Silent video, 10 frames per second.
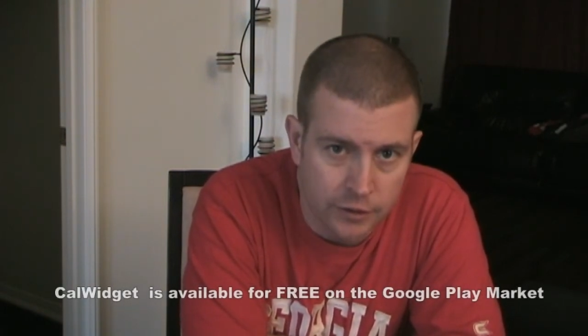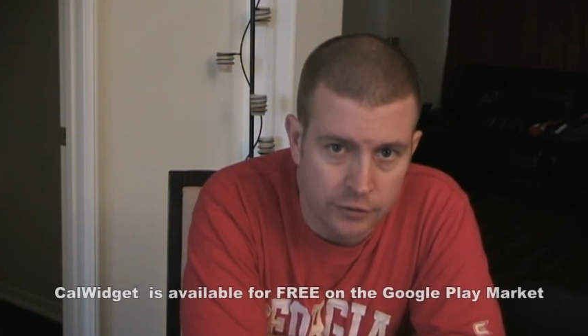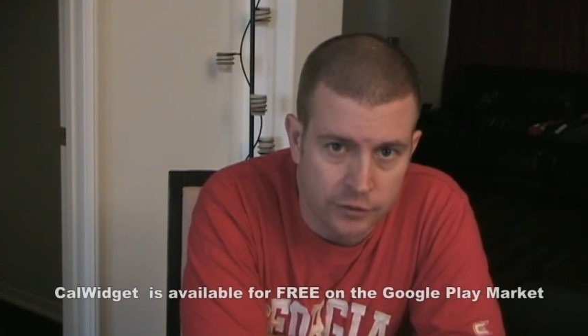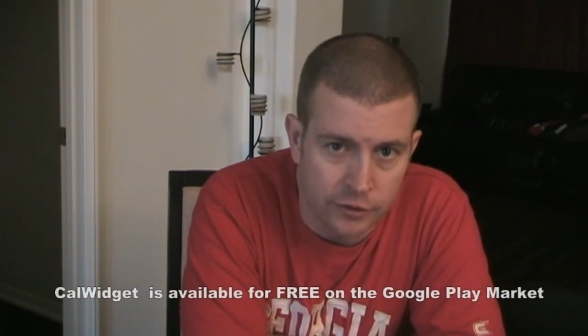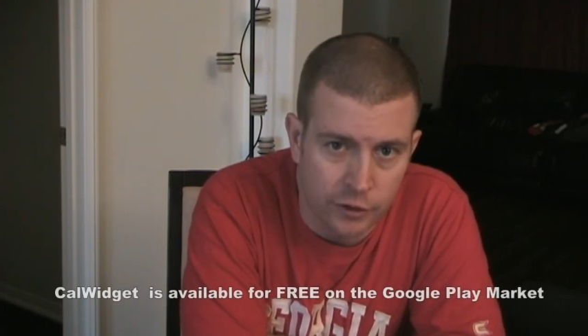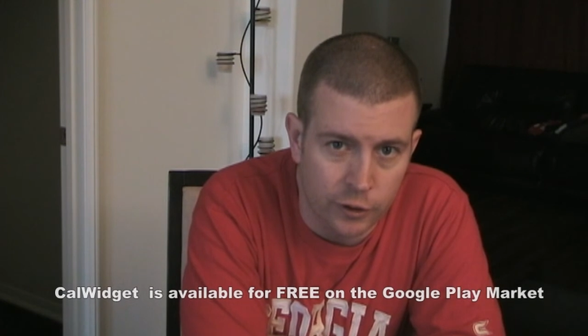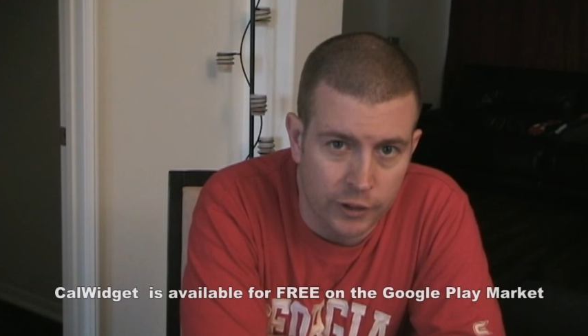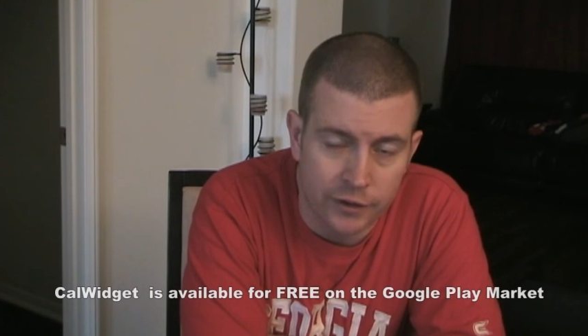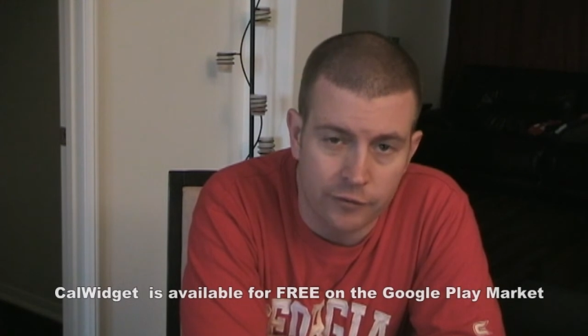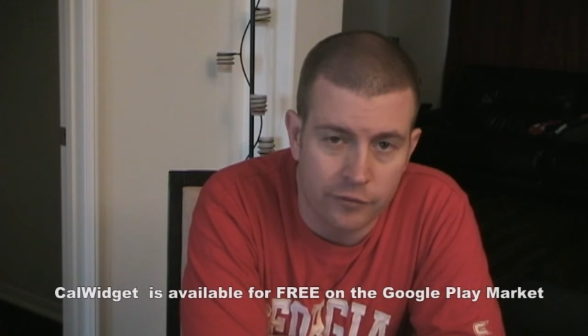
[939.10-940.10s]
So
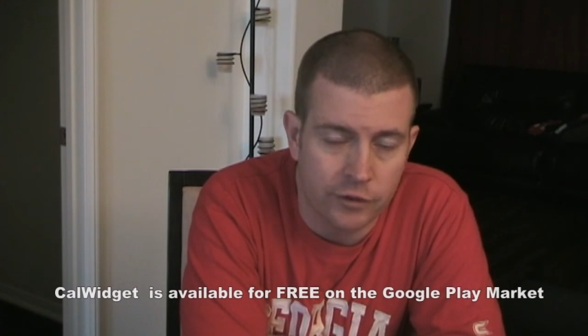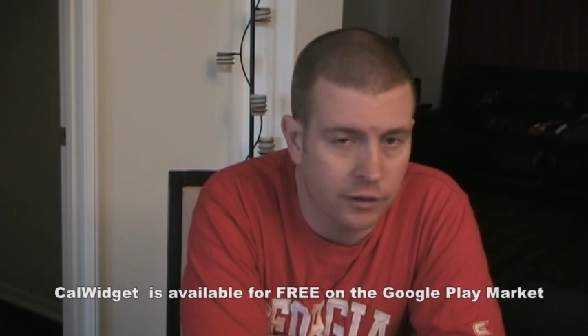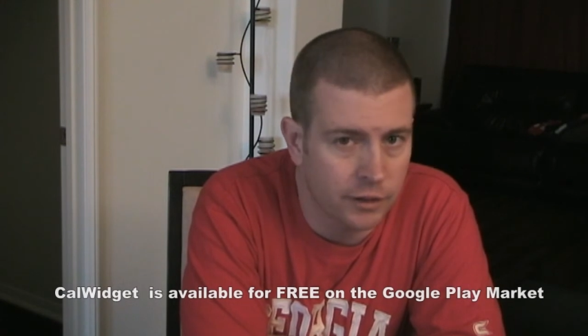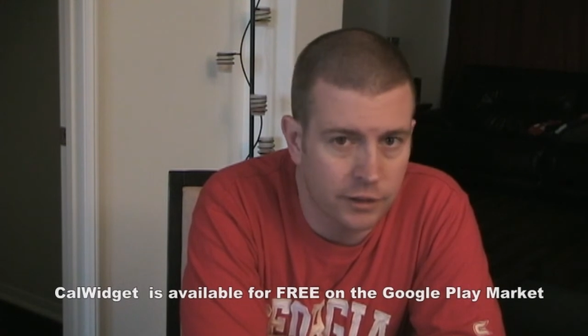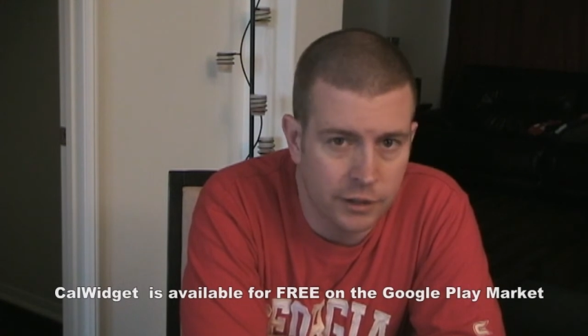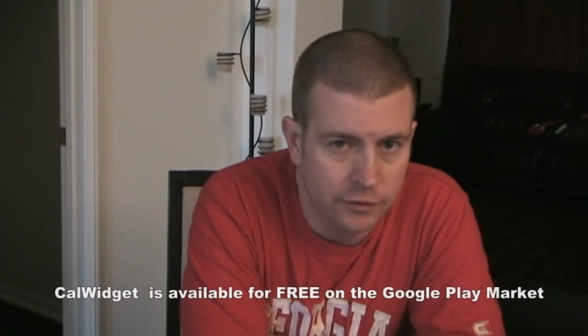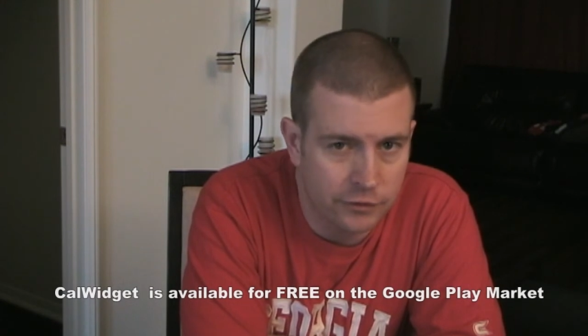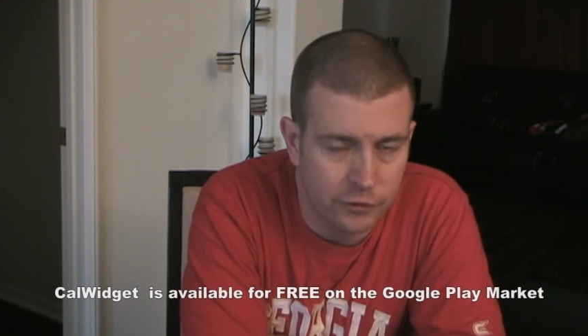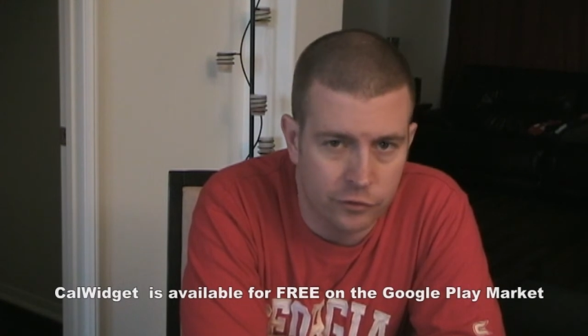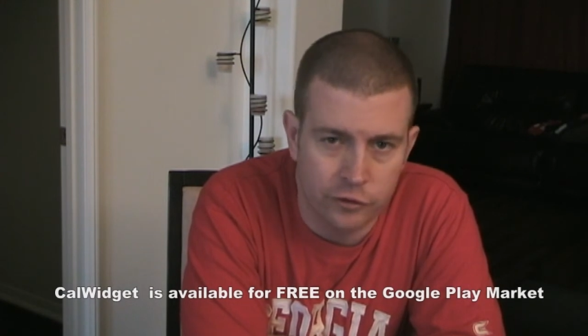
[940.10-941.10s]
at the very
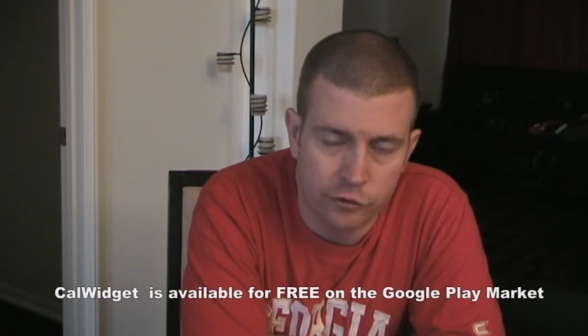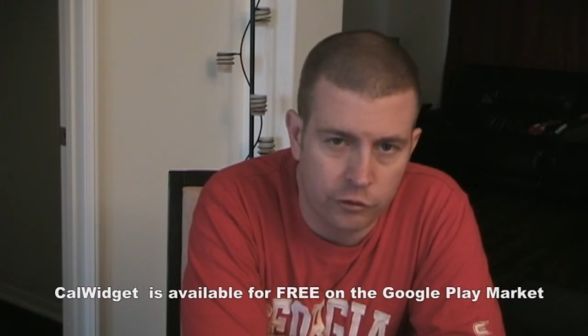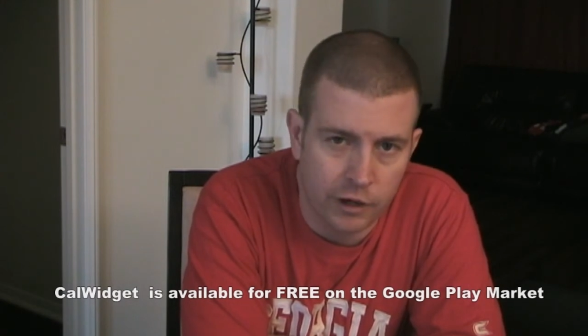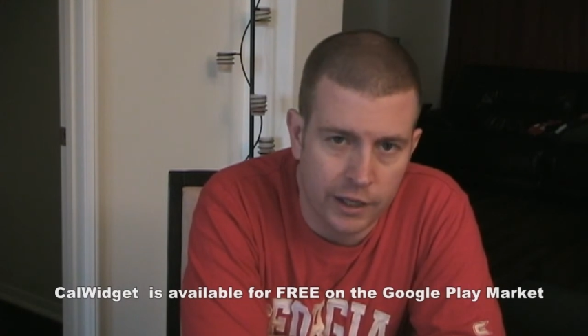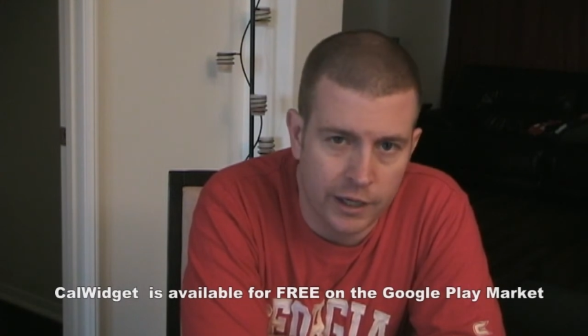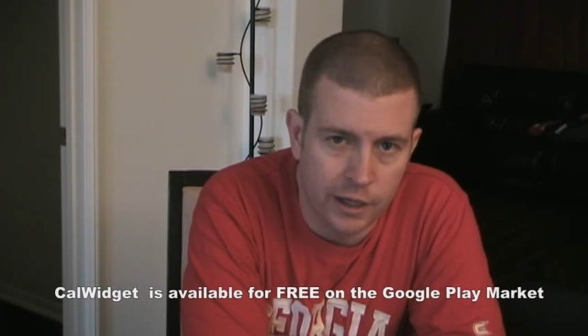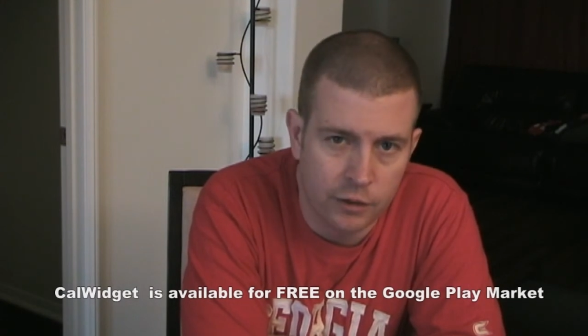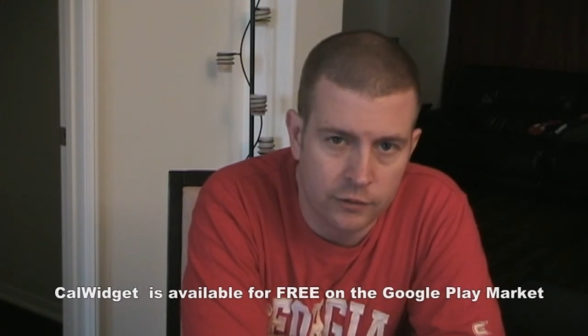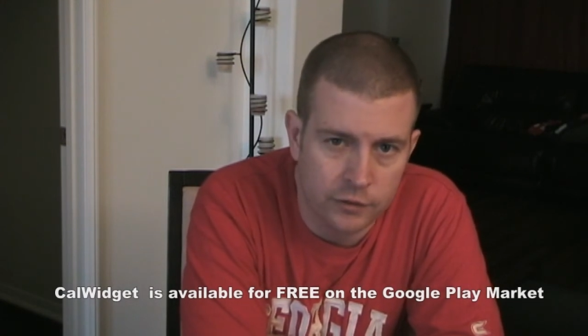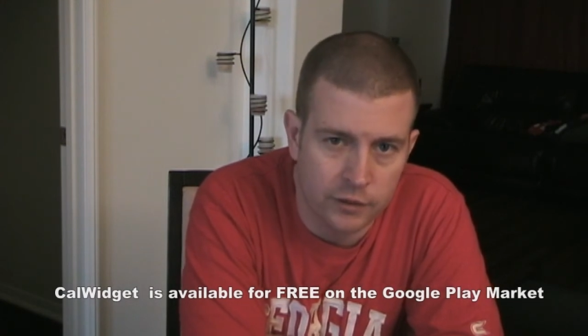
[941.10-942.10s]
least, you should try it out.